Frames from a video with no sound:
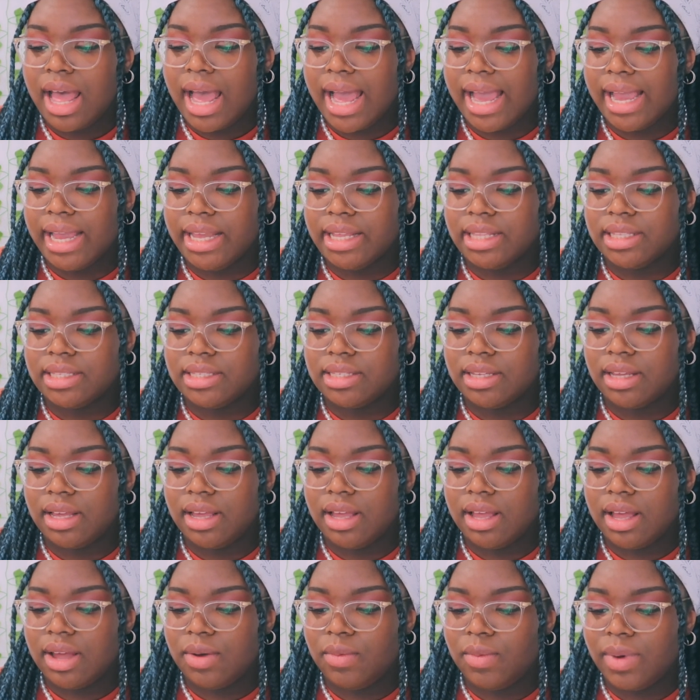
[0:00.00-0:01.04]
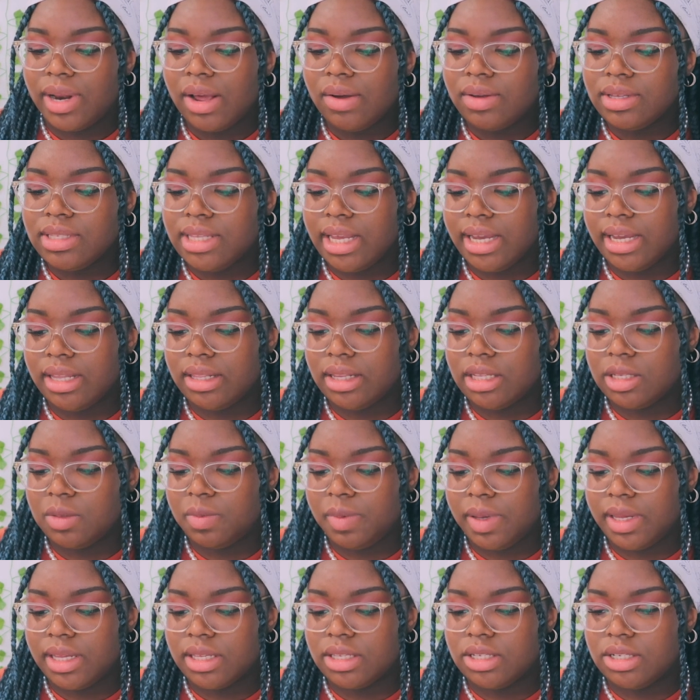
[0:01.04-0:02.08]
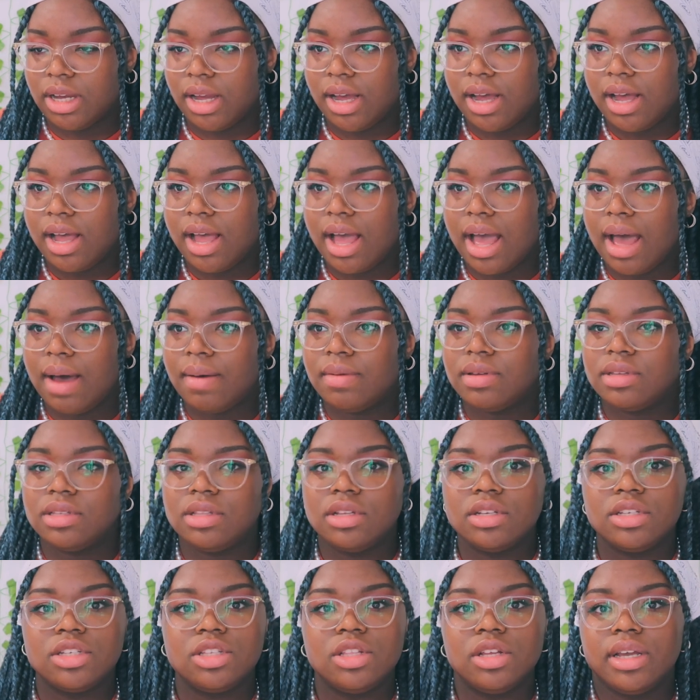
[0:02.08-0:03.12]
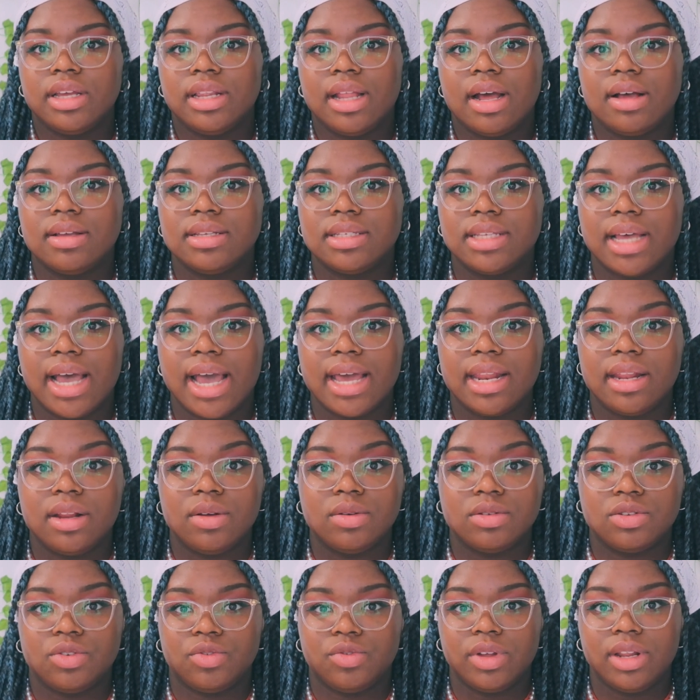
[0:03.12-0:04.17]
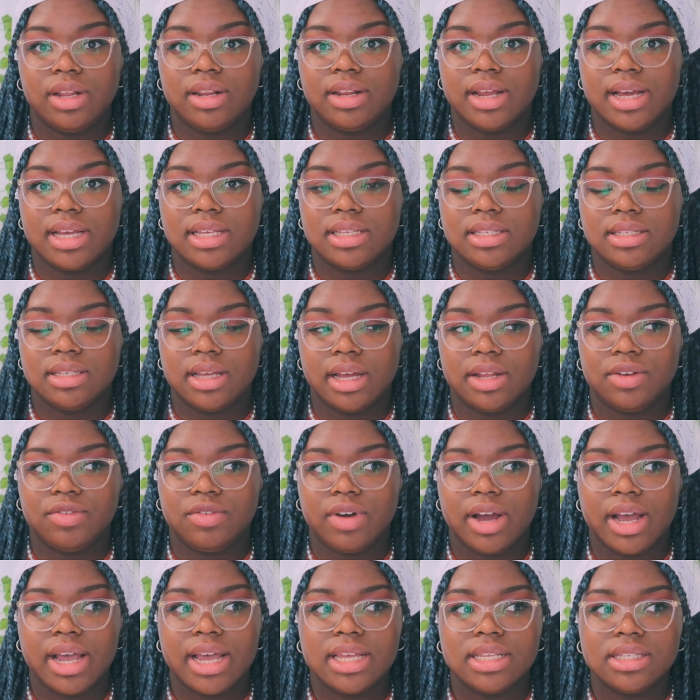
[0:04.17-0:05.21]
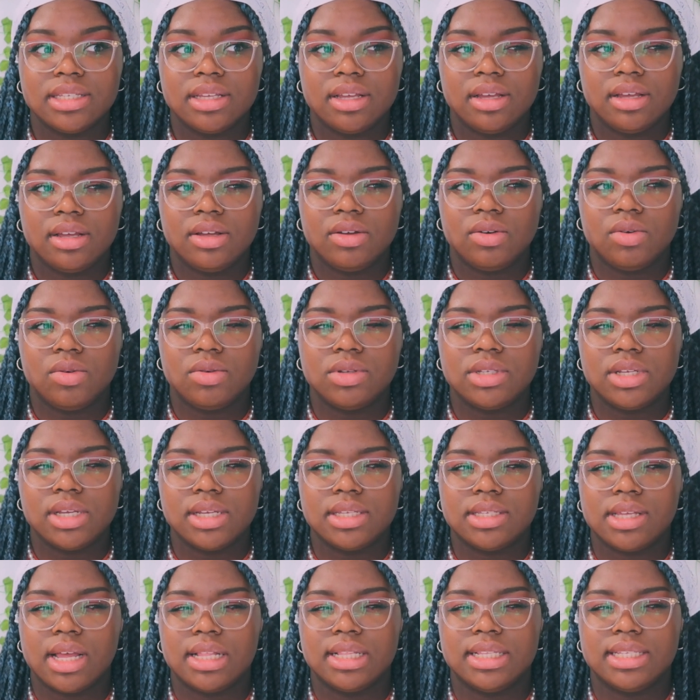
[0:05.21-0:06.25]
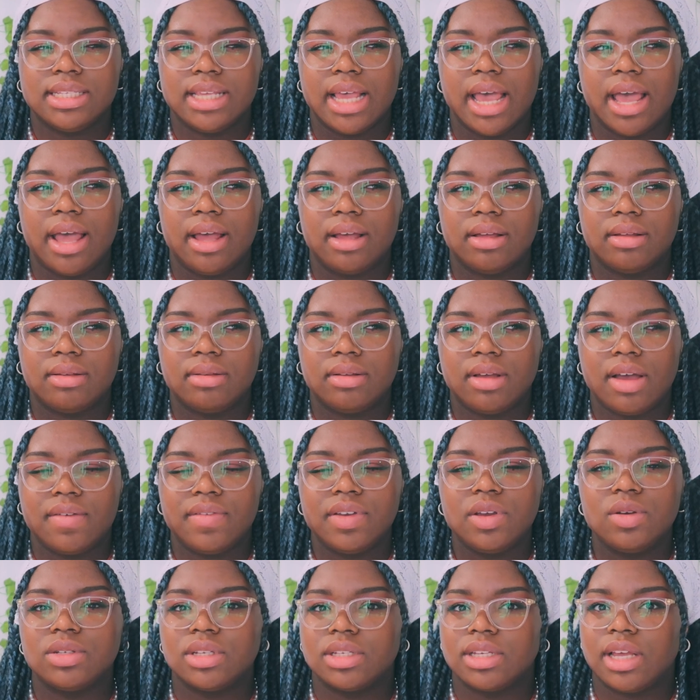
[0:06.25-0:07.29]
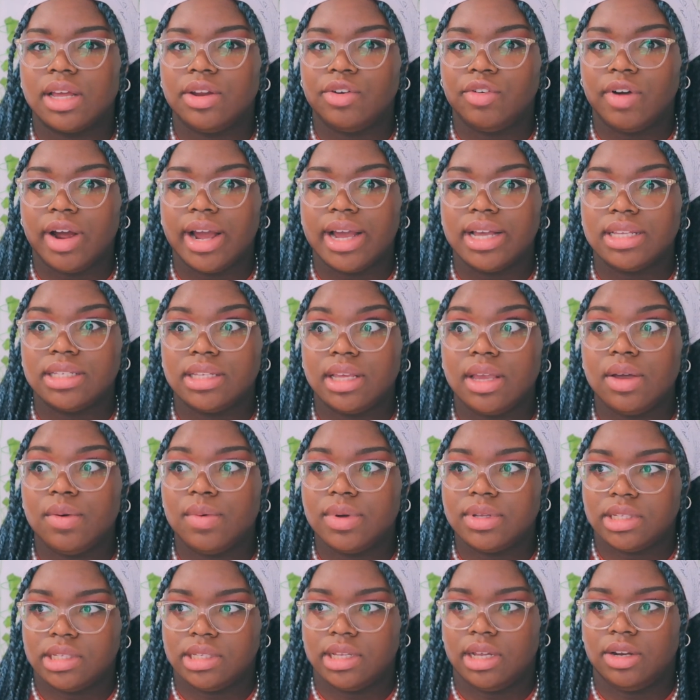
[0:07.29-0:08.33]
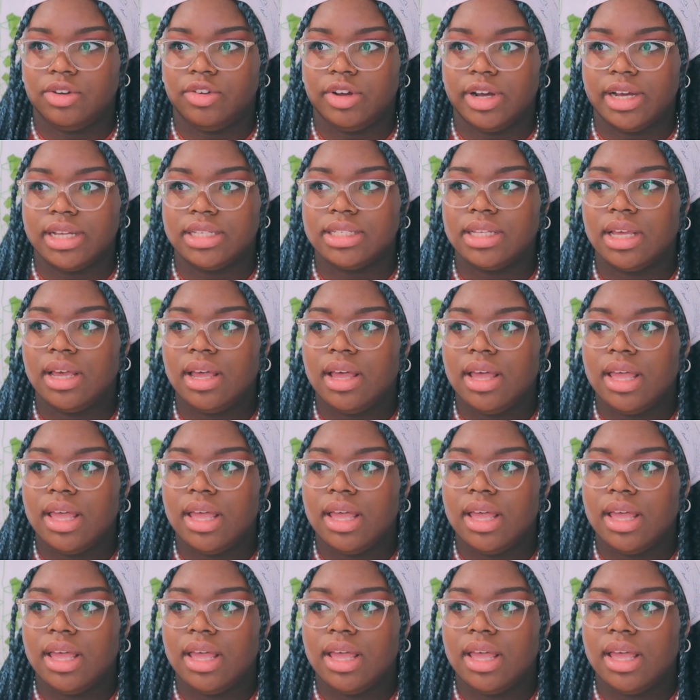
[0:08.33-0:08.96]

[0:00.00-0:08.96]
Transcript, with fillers: And when I was taking this picture, I was just looking outside and it was a really nice sunrise was it sunset? I think it was a sunrise. It was a sunrise.